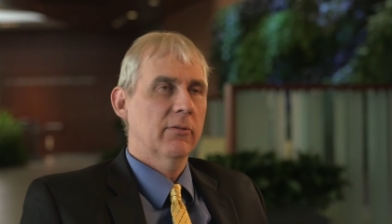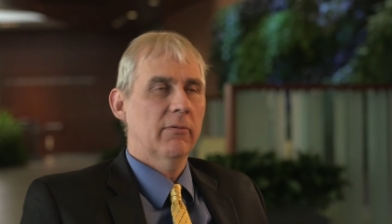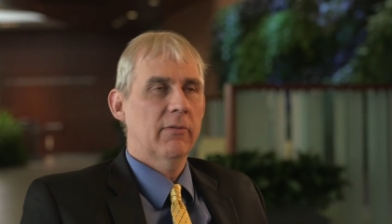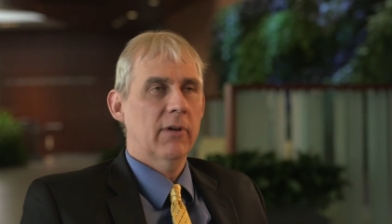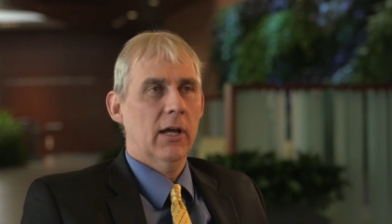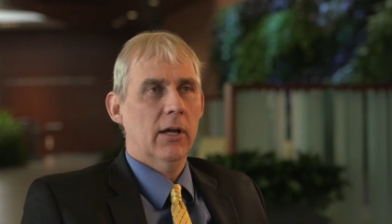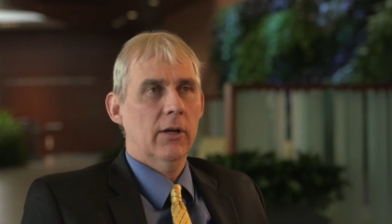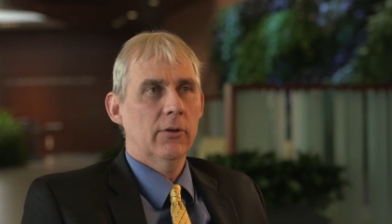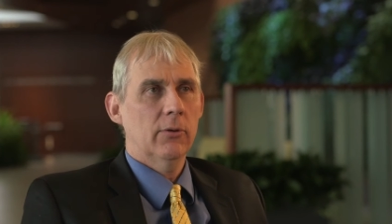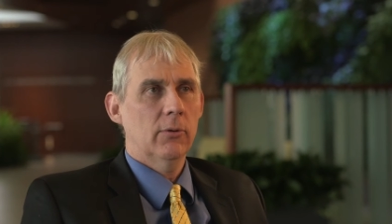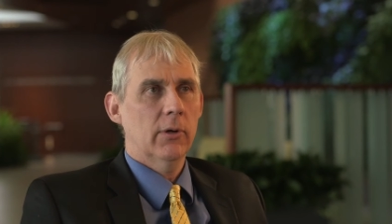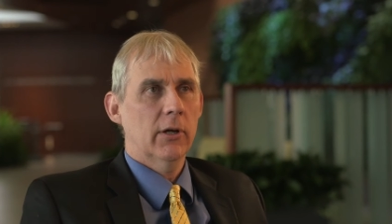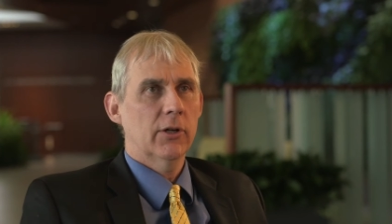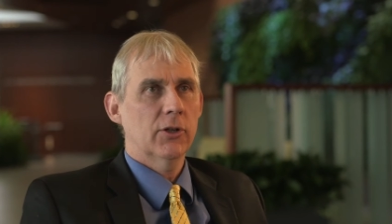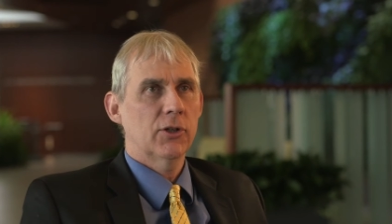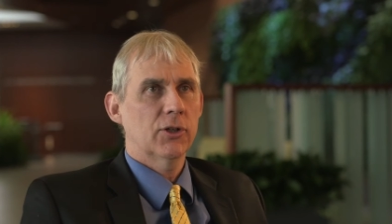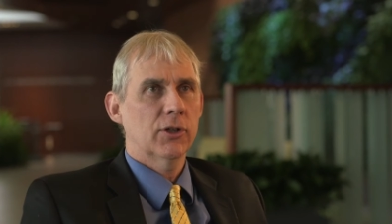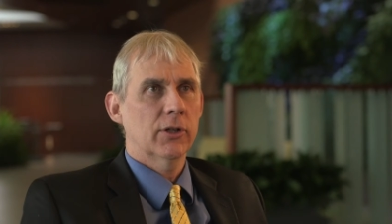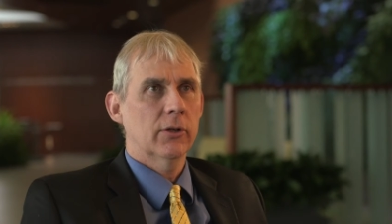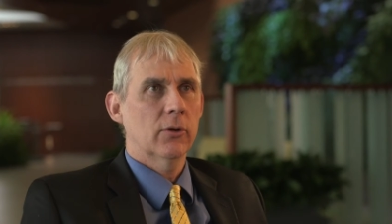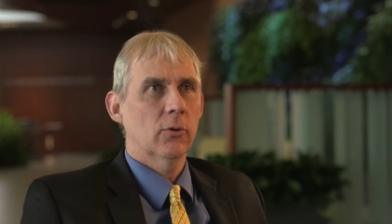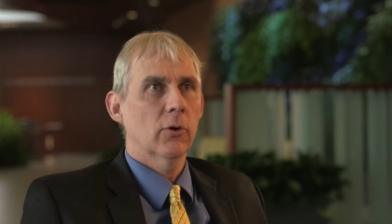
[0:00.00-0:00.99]

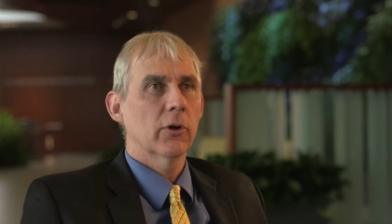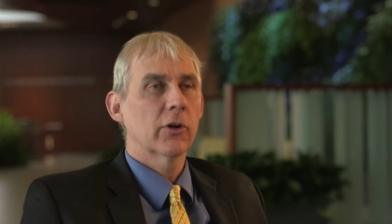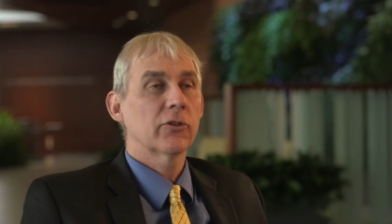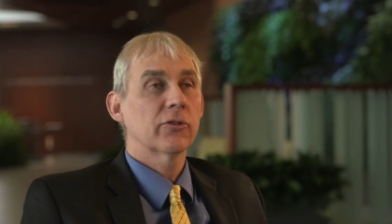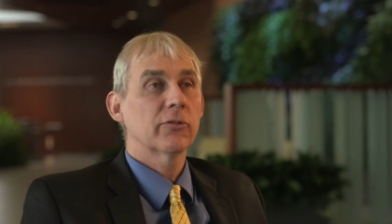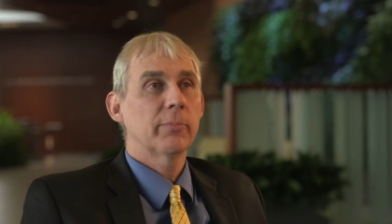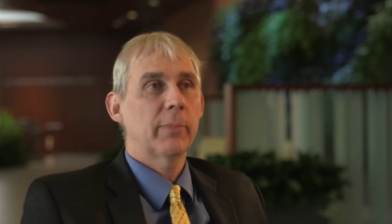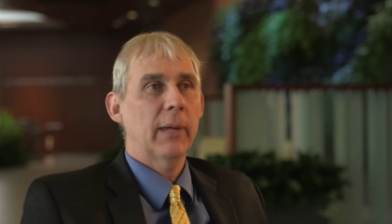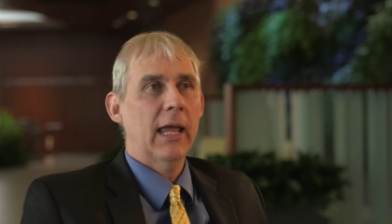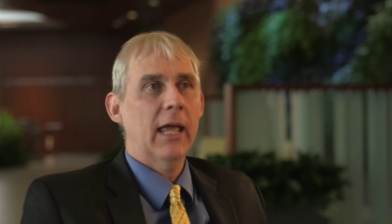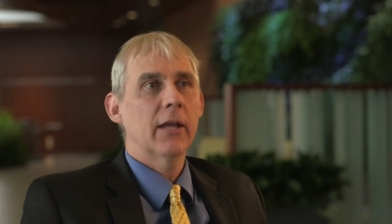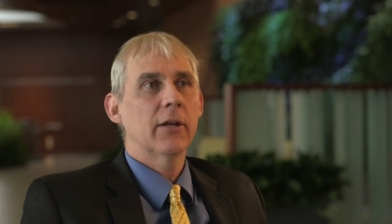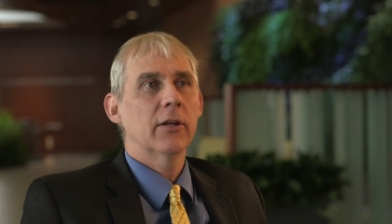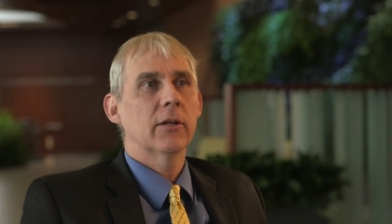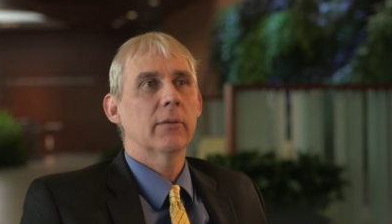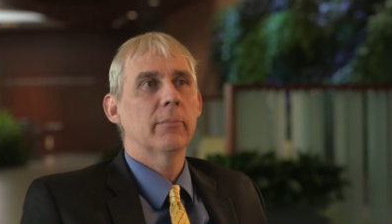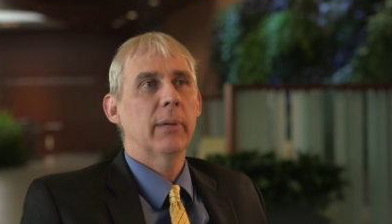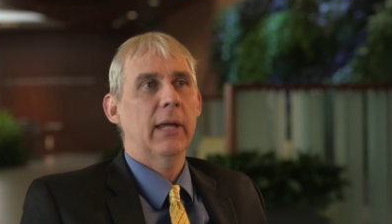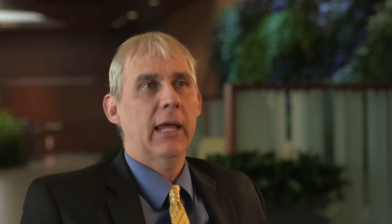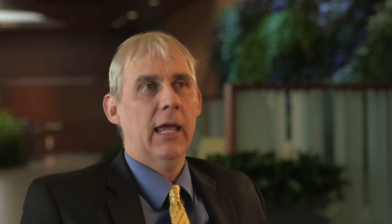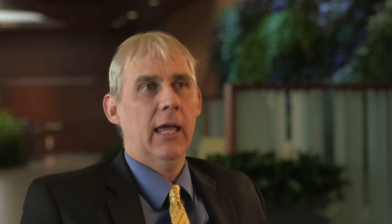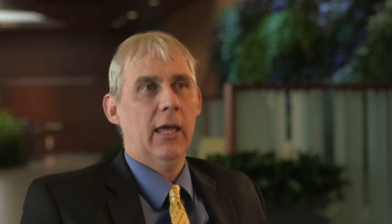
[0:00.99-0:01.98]
evaluation or
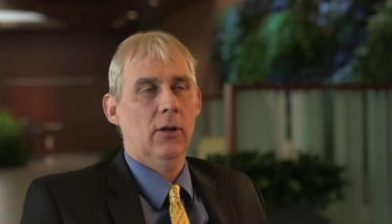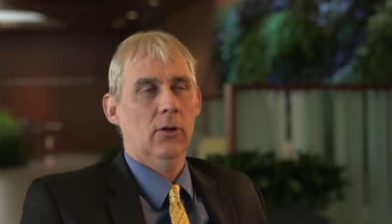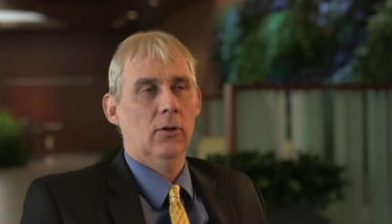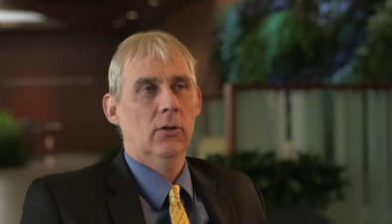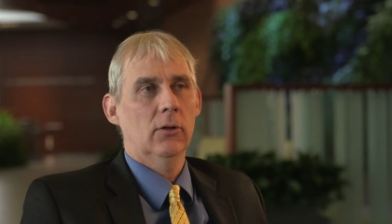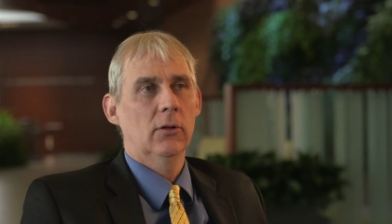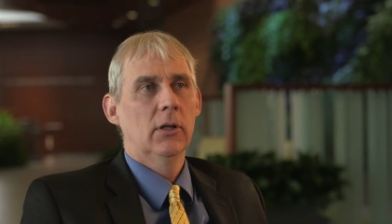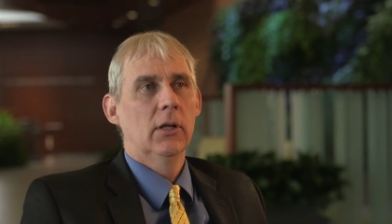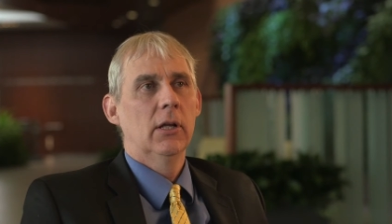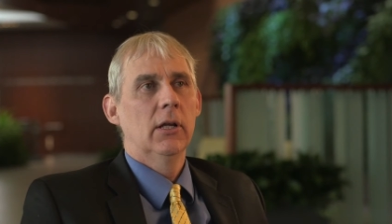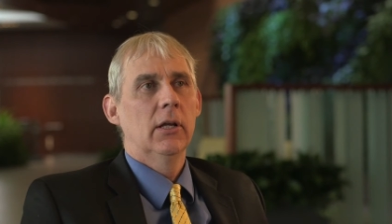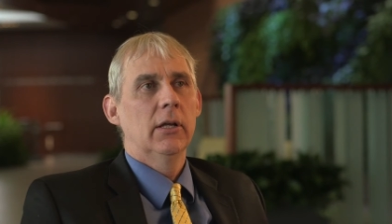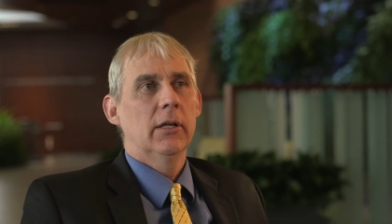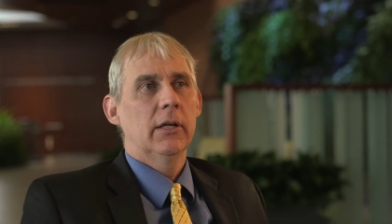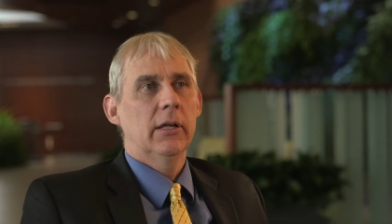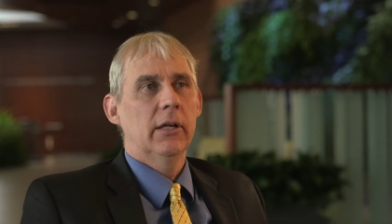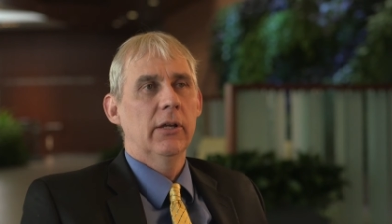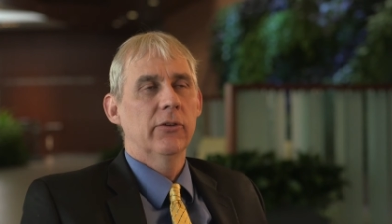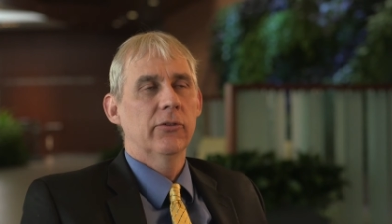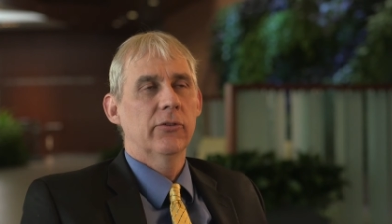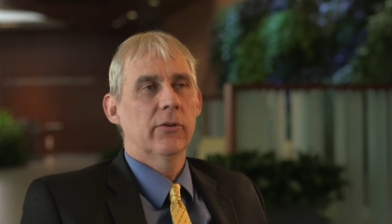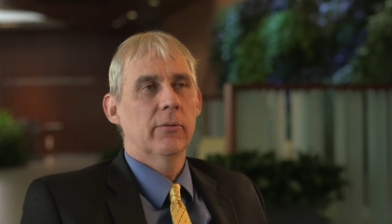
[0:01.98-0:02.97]
expanded panel
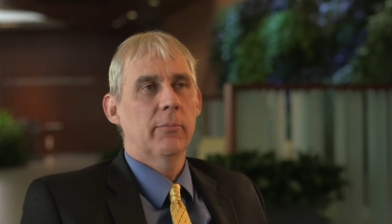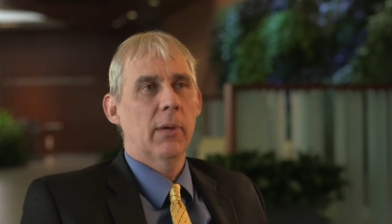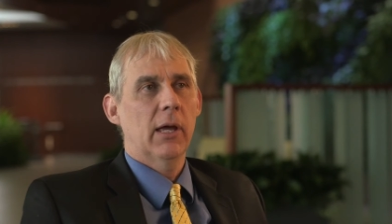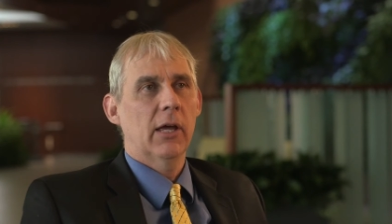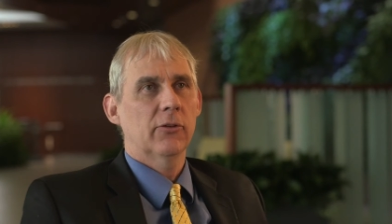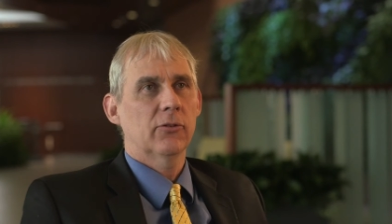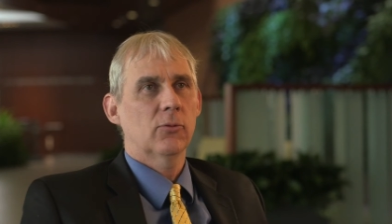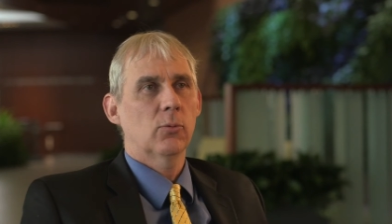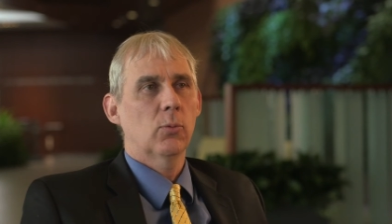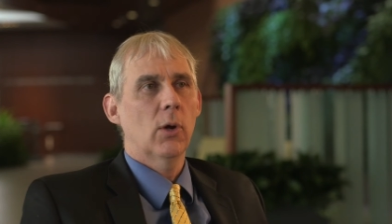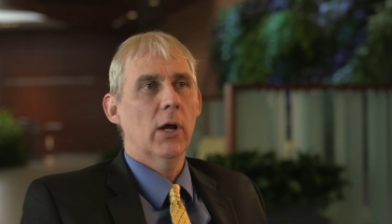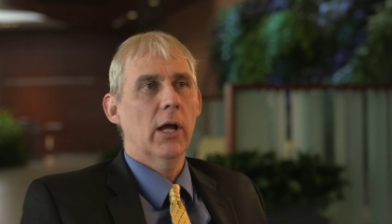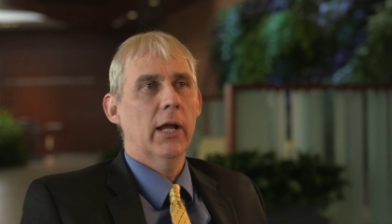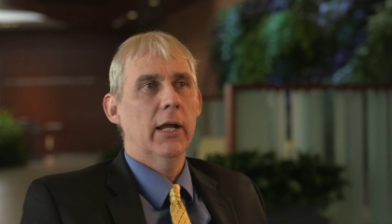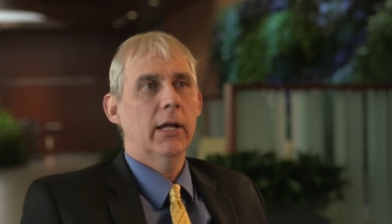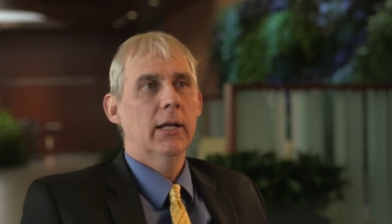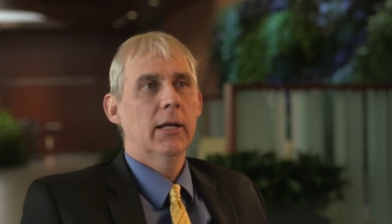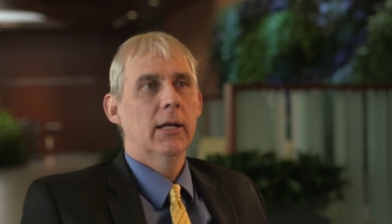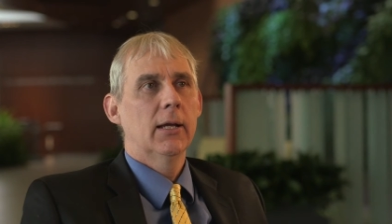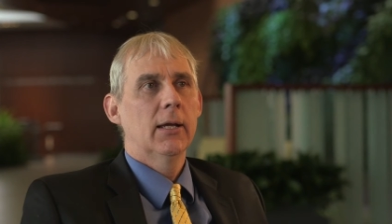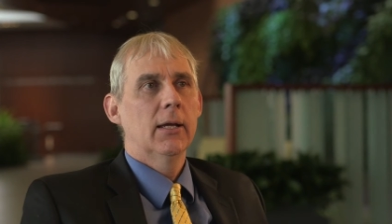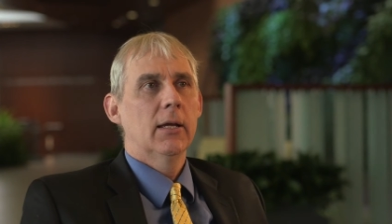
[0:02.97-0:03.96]
is the best
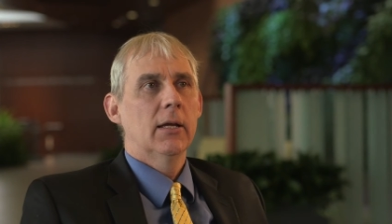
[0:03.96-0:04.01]
way.